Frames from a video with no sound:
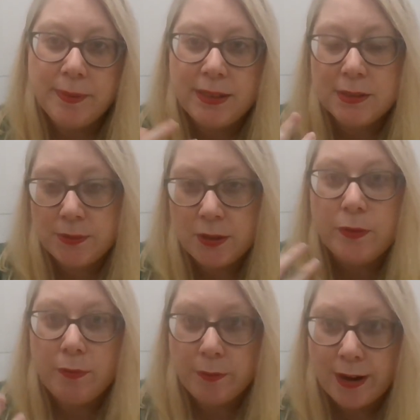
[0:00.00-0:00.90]
because
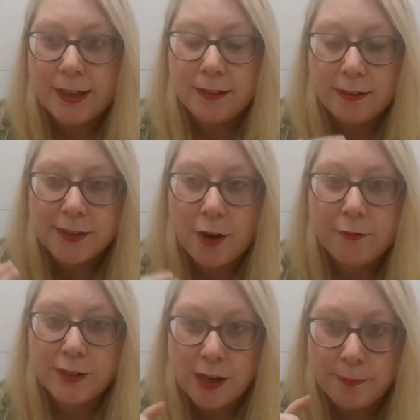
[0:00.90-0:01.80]
we recognise that
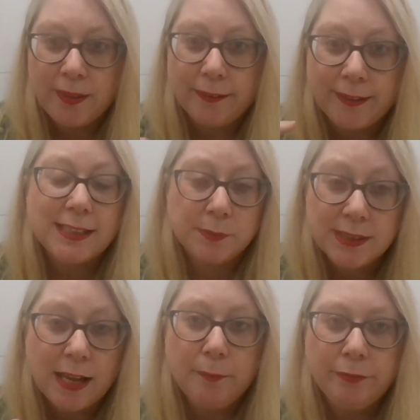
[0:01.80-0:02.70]
over time that's
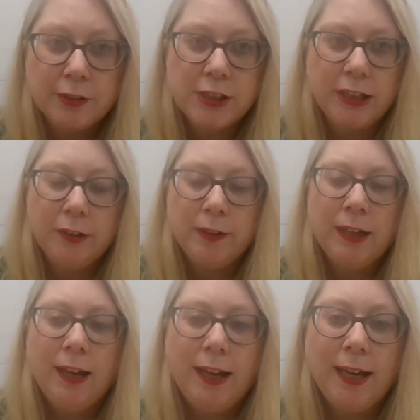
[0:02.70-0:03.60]
what's helpful to you.
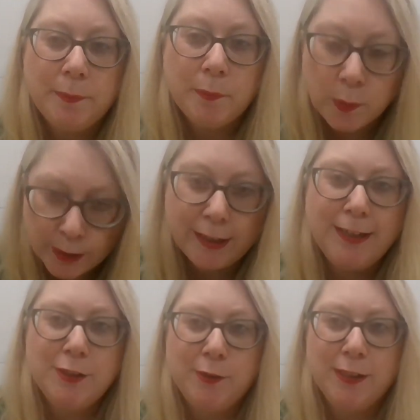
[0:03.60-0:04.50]
We're
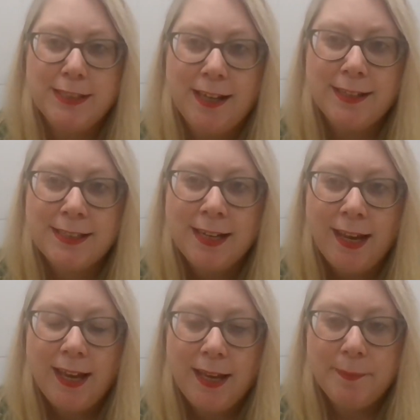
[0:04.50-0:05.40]
working towards that,
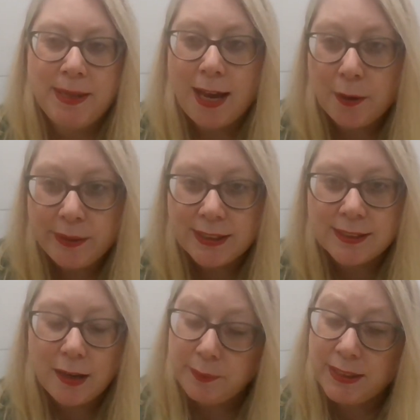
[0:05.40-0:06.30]
and how we
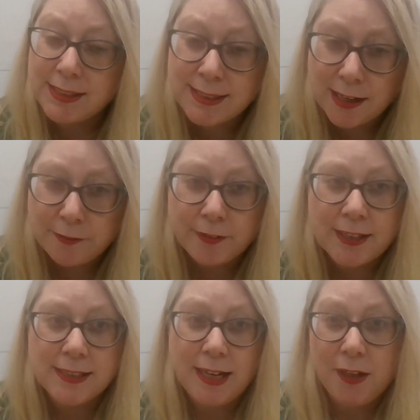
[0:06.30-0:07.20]
can staff
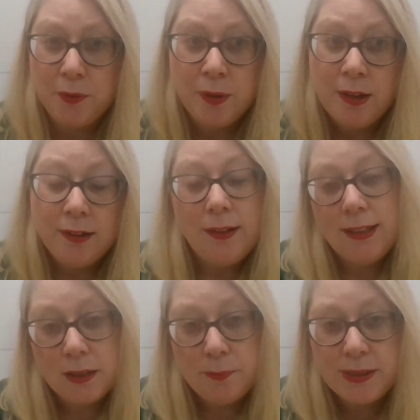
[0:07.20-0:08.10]
that and how
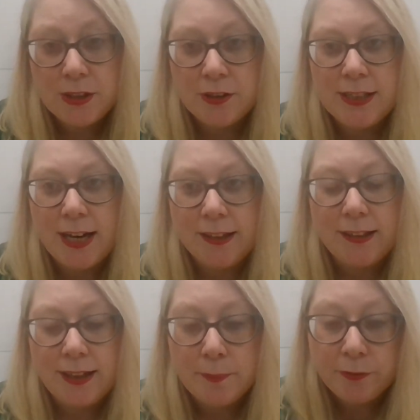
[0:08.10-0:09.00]
it can be done
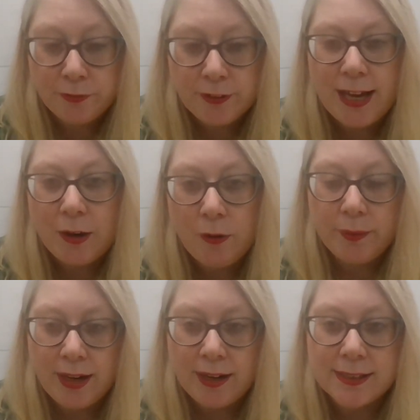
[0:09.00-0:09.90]
technically. But for now,
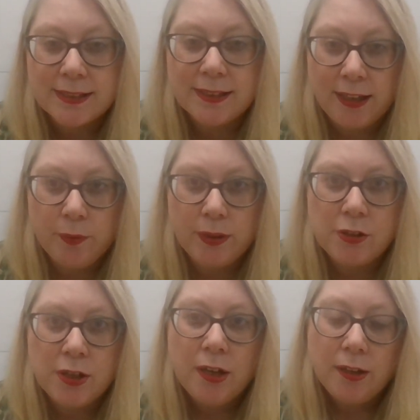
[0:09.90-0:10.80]
I would ask that you would